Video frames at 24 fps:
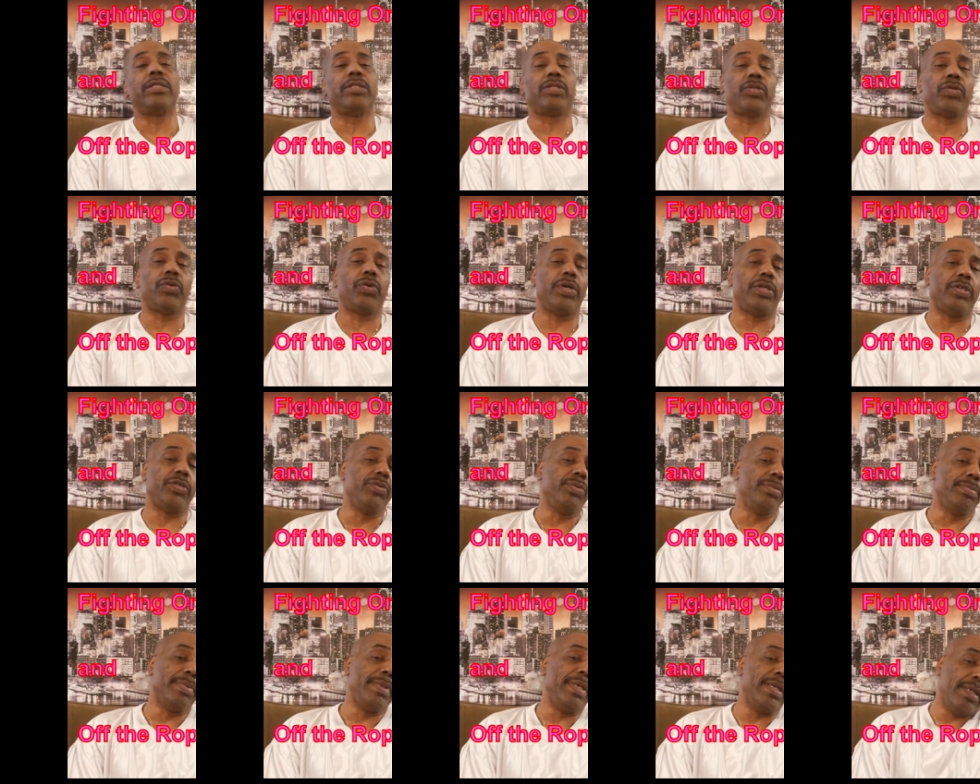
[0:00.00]
to it.
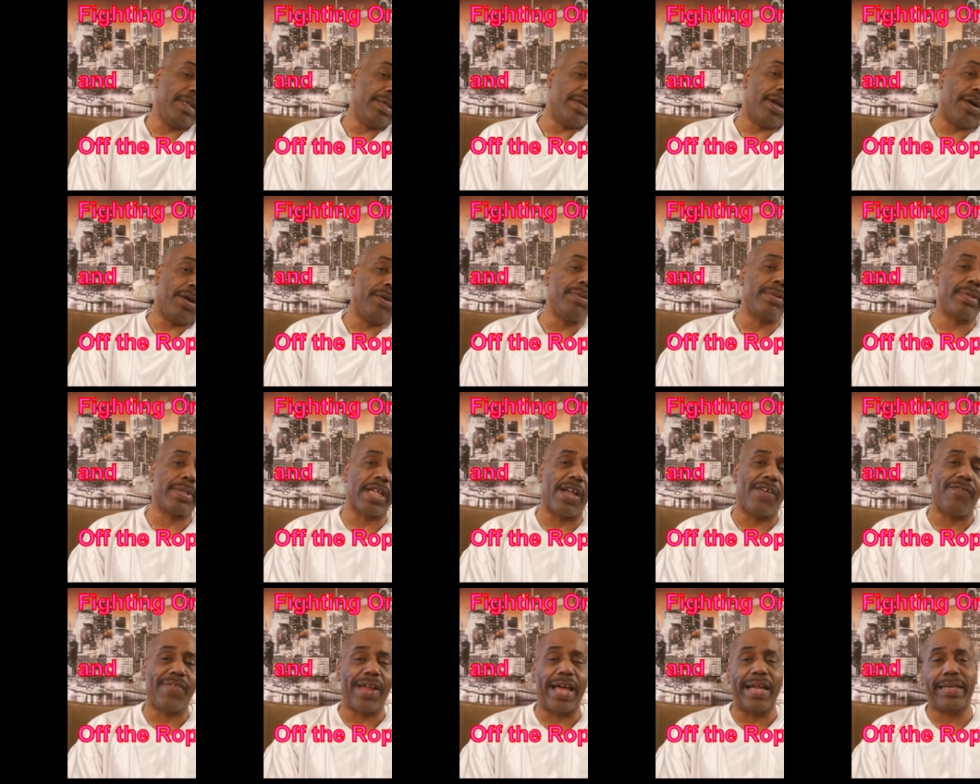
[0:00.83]
You know,
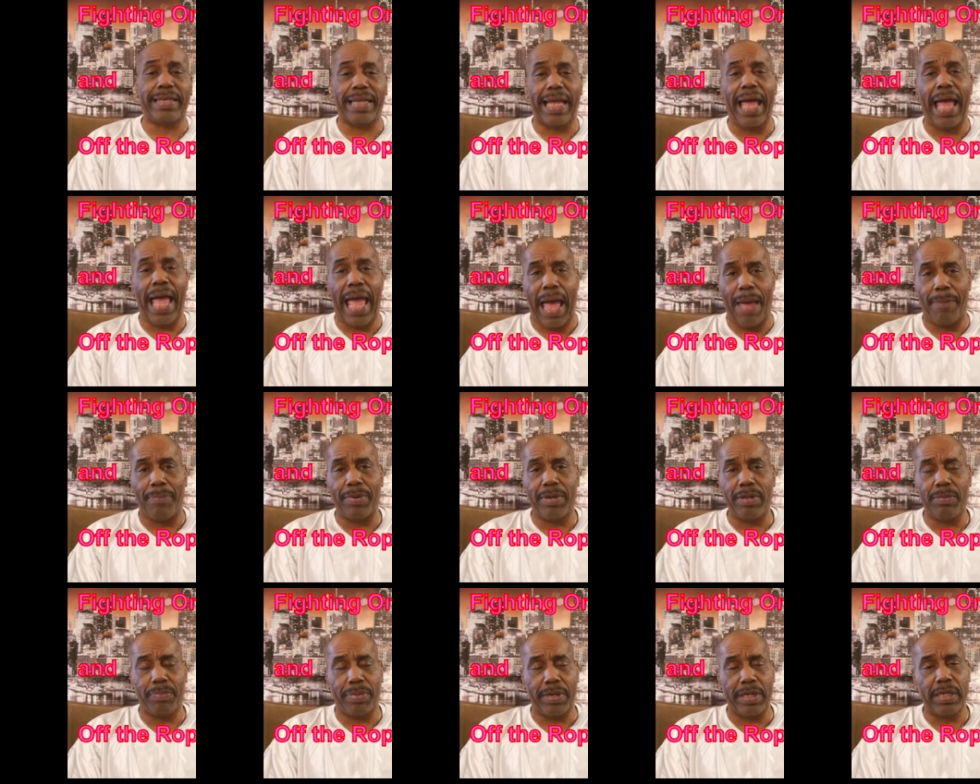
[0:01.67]
stuff like that
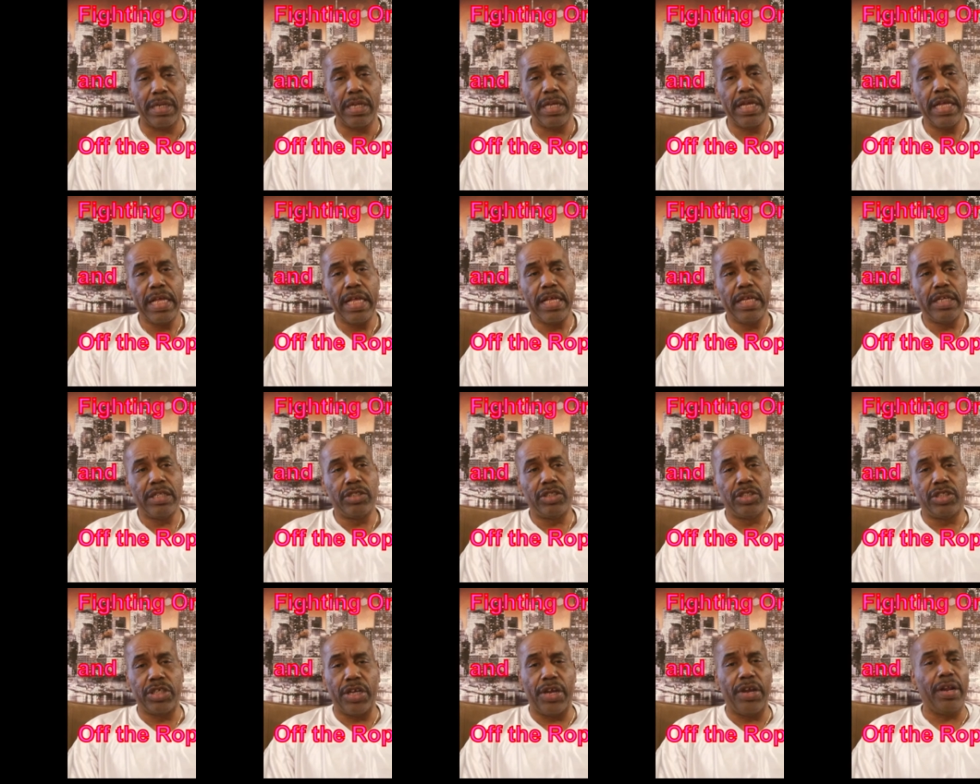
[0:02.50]
happens, but
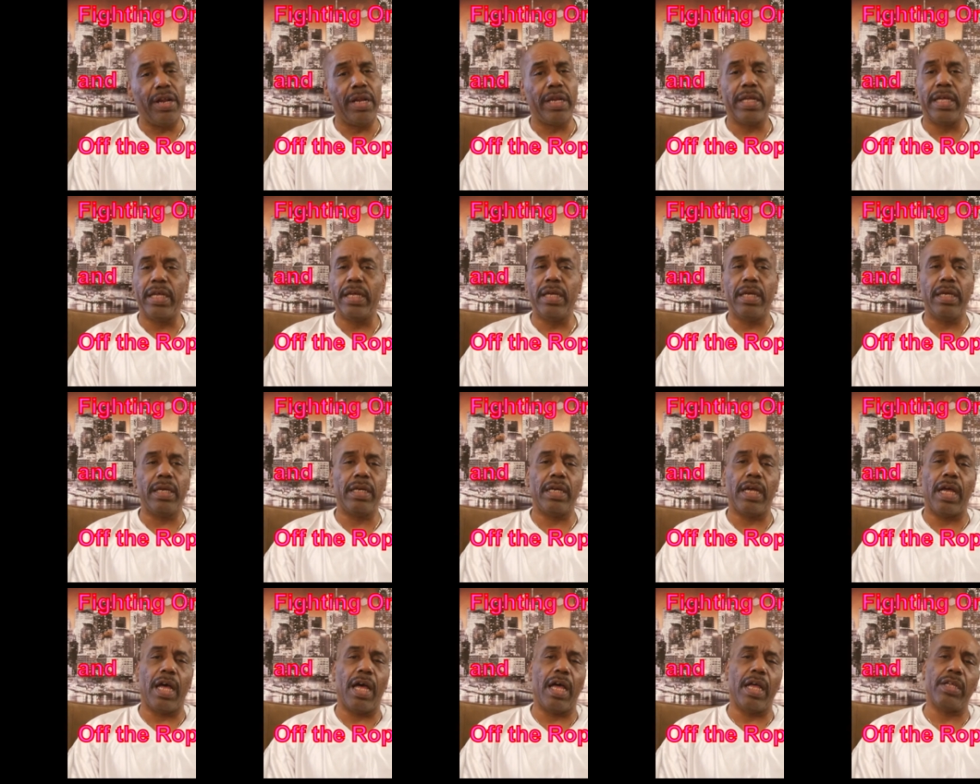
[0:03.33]
generally,
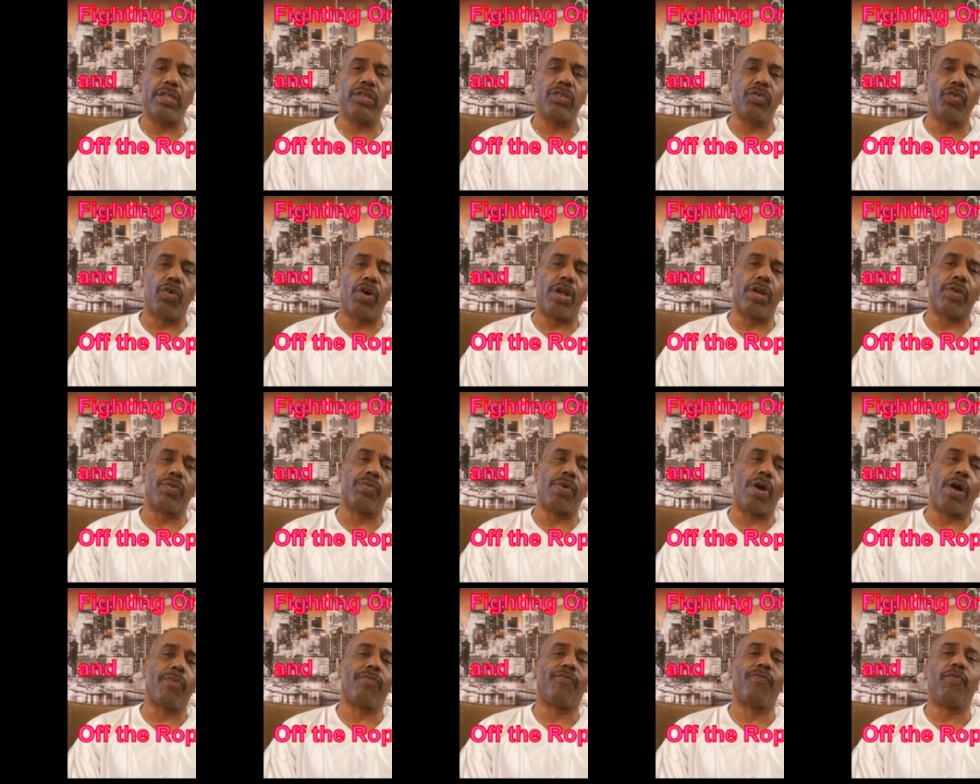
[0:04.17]
you on the
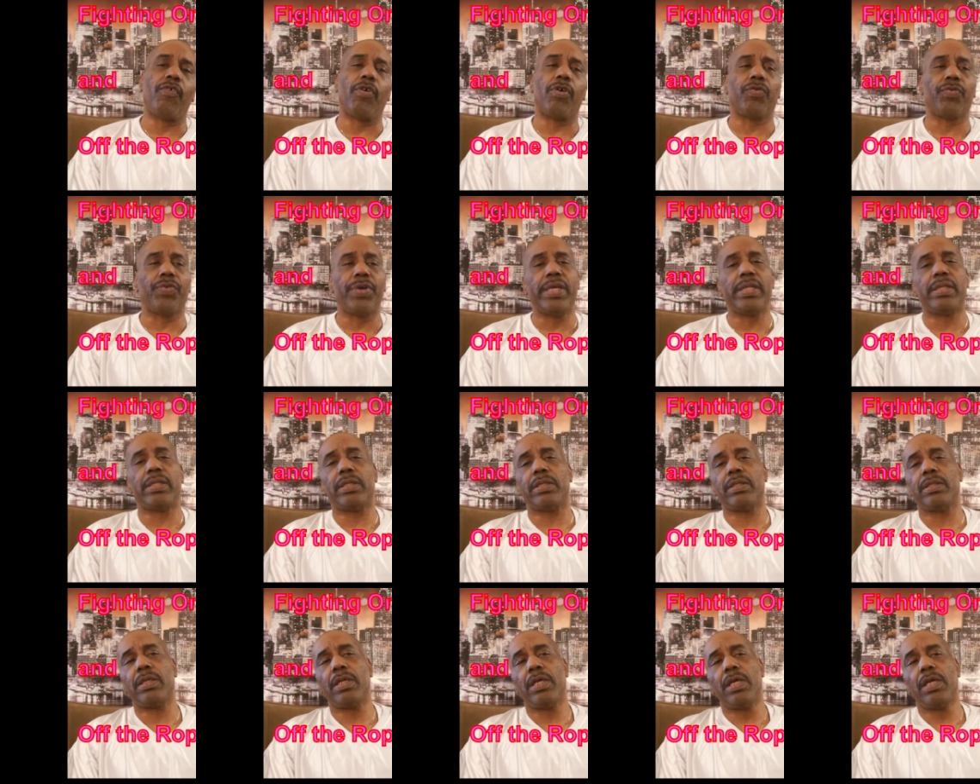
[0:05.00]
rope for a reason.